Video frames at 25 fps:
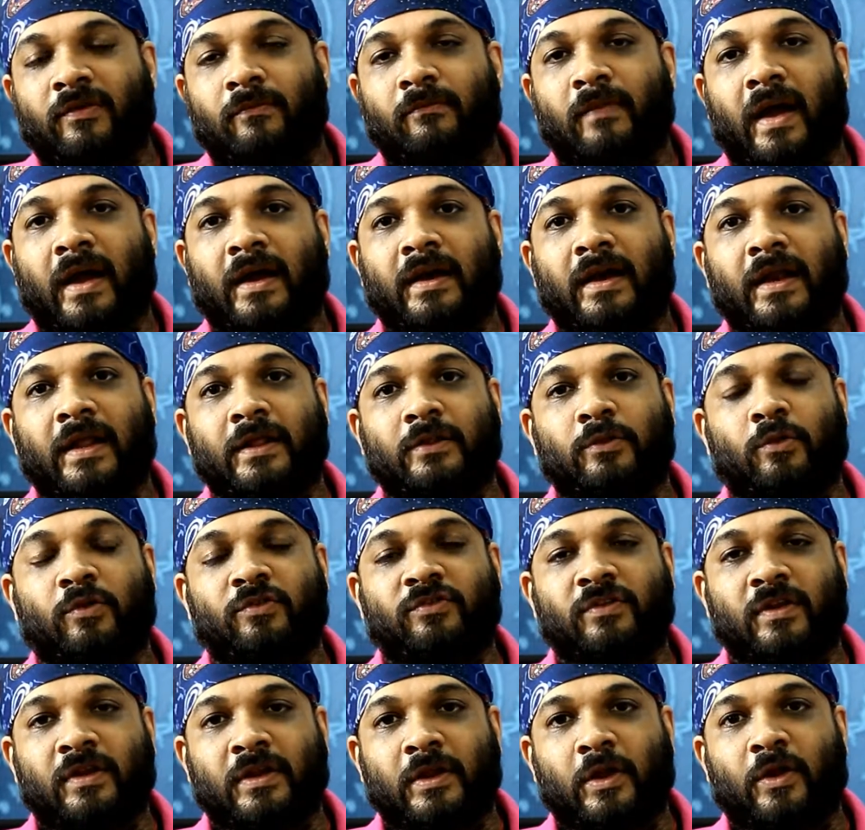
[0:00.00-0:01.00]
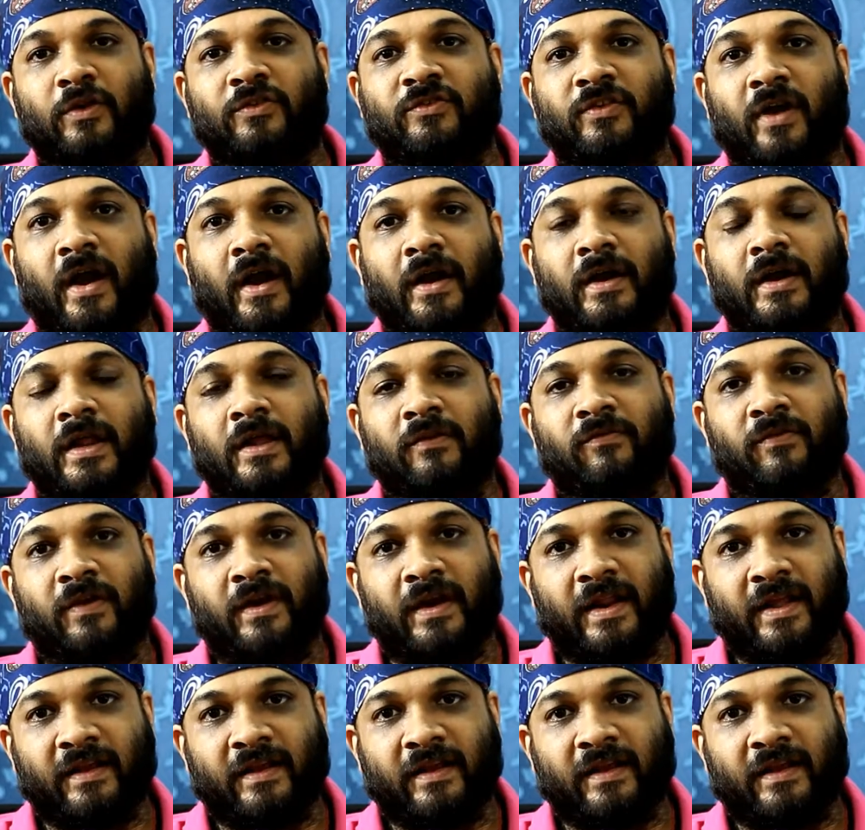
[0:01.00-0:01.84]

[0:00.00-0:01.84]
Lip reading: Manglik Dosh in your chart if it